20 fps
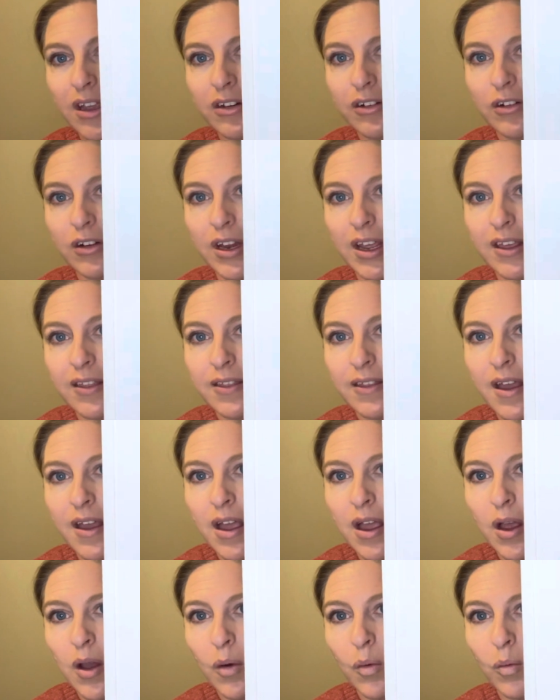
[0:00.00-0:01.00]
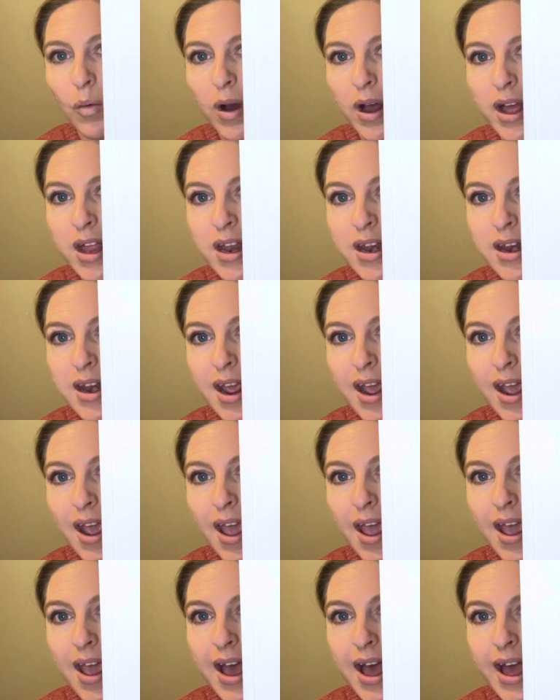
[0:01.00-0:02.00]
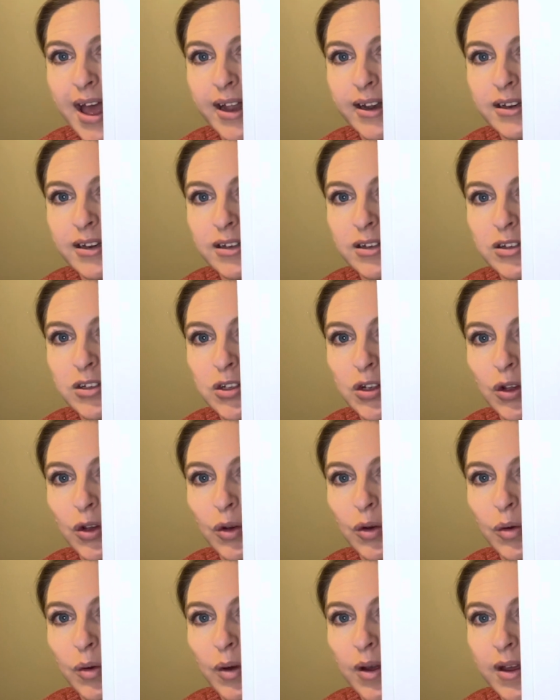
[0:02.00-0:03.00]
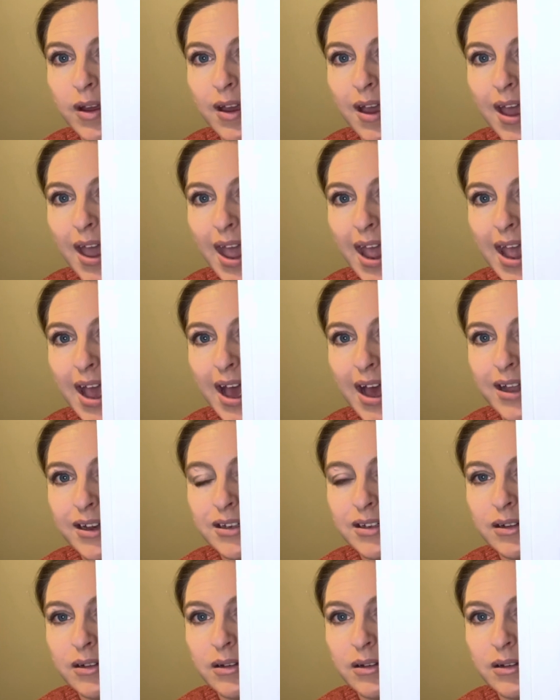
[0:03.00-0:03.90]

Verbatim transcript: underneath, one and two and.